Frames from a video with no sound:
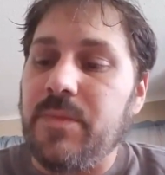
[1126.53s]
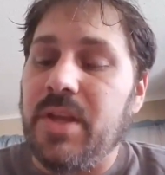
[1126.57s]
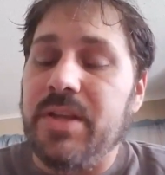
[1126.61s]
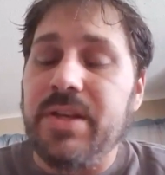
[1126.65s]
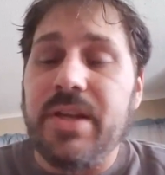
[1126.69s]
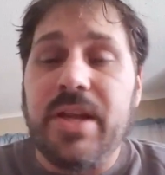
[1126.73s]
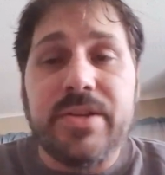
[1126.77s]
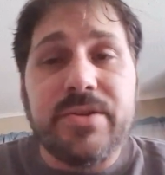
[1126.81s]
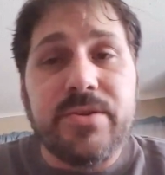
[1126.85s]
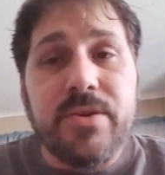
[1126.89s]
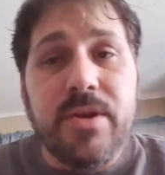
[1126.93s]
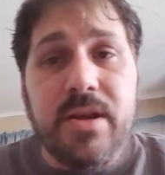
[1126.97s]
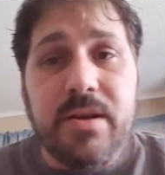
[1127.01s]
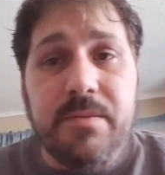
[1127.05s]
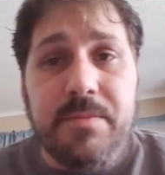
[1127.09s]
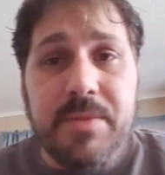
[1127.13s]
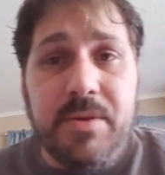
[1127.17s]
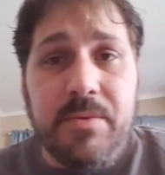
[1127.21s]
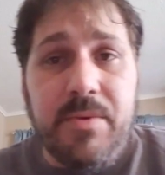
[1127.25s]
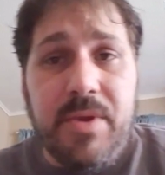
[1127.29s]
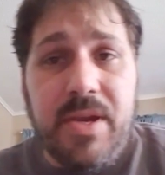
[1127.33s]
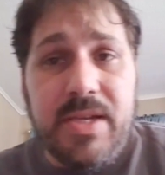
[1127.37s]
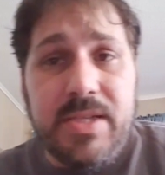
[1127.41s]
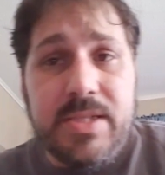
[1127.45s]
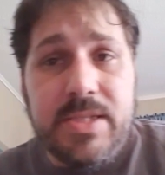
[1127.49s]
Not trying to be
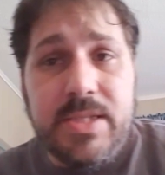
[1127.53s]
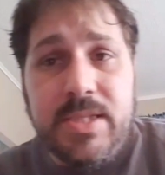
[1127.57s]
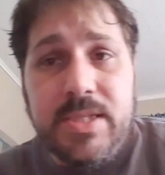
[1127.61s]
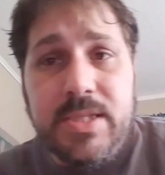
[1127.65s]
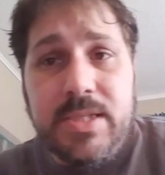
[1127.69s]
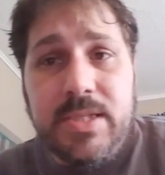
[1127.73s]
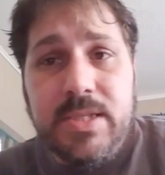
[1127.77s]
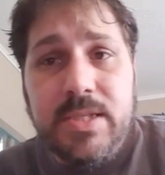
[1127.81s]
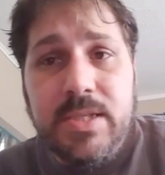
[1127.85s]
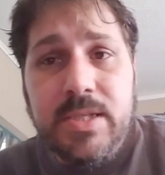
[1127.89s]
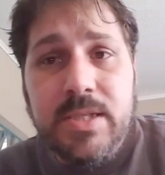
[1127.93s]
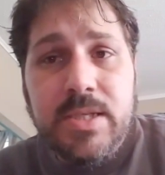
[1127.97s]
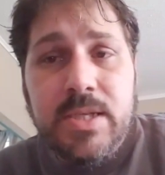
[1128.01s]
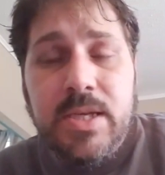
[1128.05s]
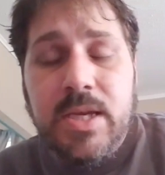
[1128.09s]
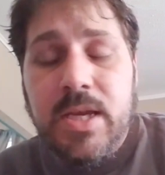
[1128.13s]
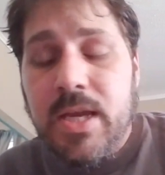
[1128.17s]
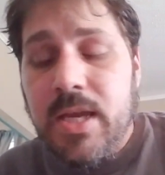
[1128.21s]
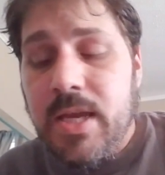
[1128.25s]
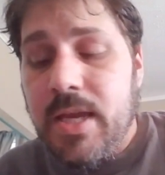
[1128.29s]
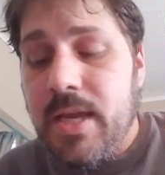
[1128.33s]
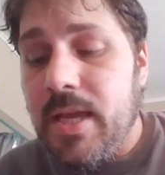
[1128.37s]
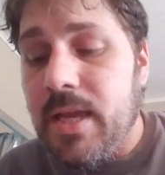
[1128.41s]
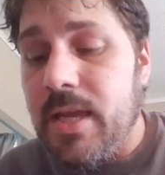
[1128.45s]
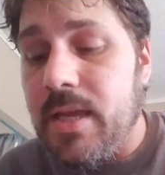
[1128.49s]
racist,
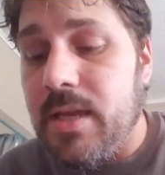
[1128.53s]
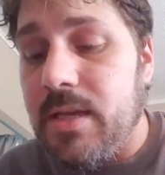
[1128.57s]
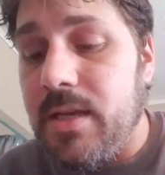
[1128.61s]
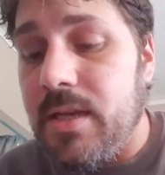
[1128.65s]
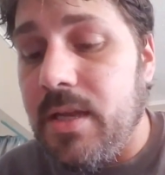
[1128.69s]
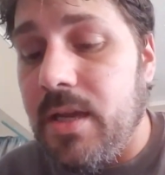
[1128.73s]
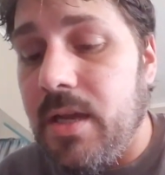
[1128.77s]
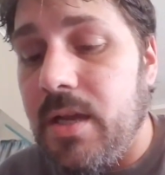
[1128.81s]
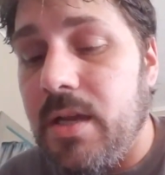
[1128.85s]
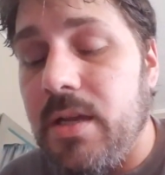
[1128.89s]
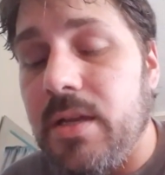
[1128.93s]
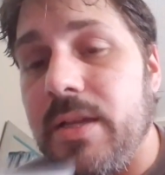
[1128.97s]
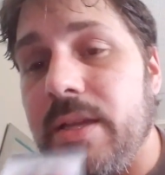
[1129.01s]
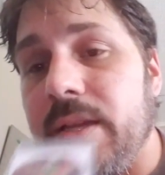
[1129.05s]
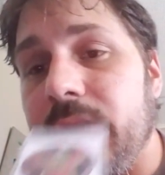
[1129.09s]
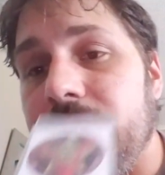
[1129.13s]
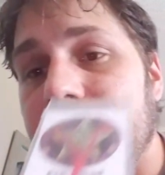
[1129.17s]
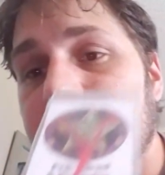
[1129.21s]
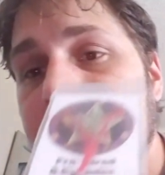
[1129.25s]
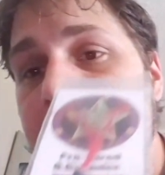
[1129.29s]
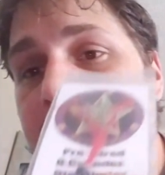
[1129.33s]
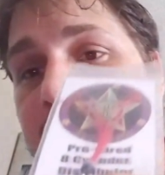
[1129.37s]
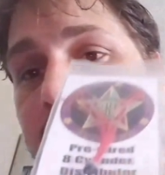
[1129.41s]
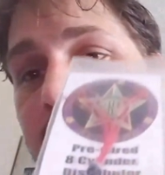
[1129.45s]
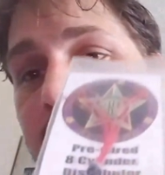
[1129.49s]
and you